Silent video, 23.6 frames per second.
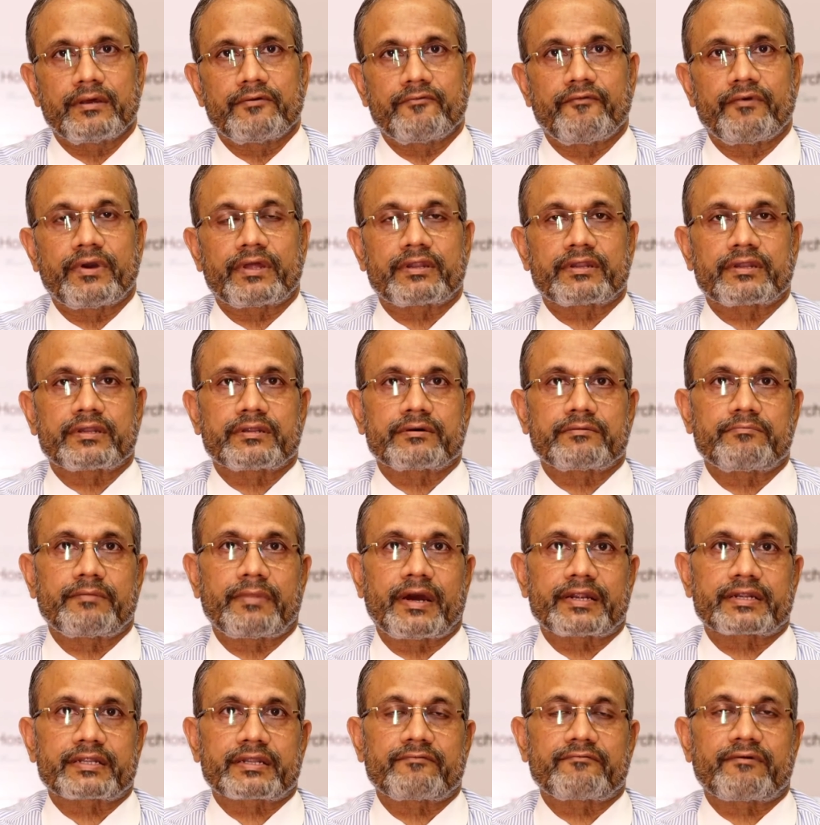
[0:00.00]
When
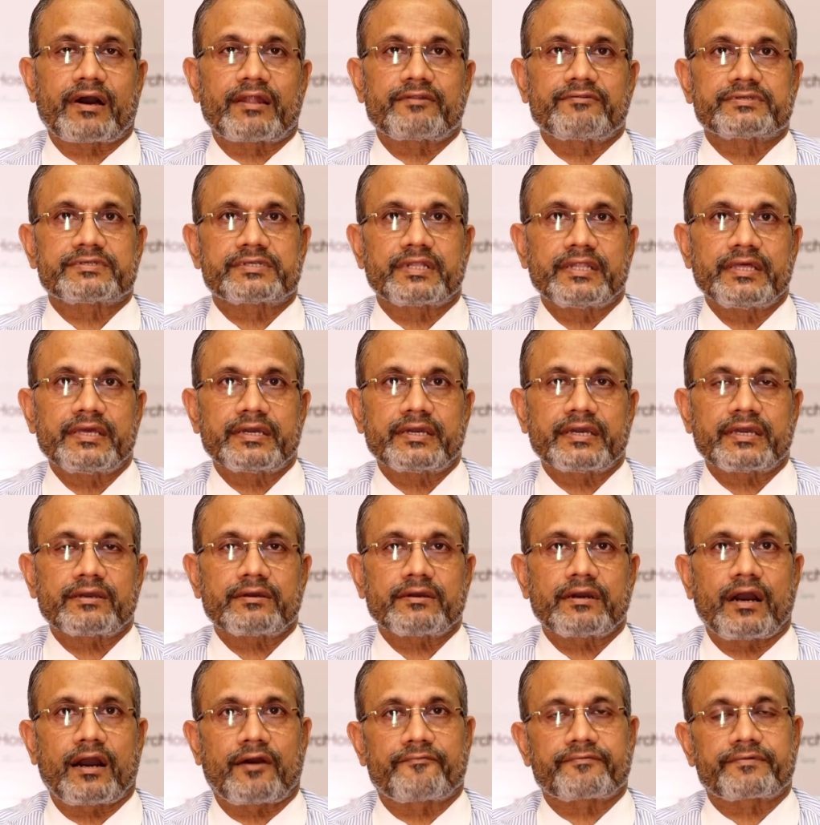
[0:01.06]
mitral valve is
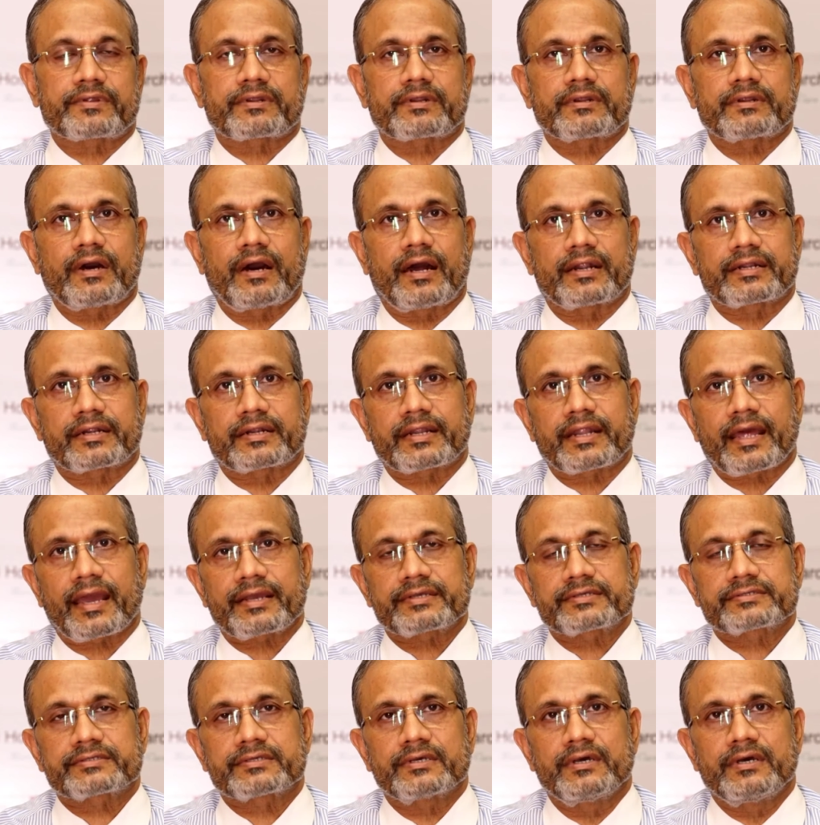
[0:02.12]
leaking after heart
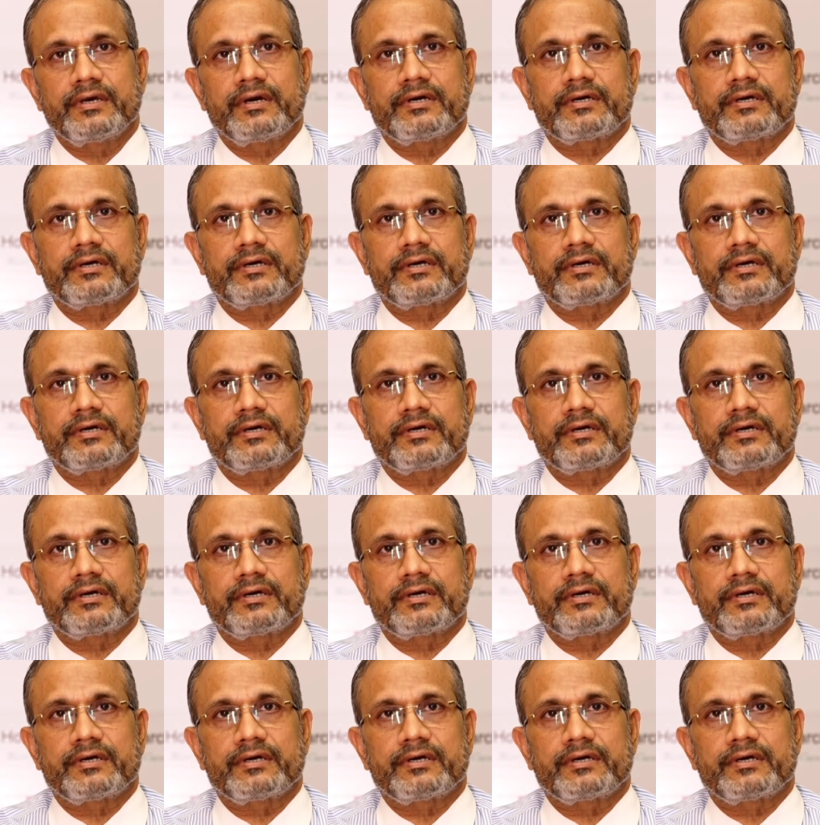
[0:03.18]
attacks,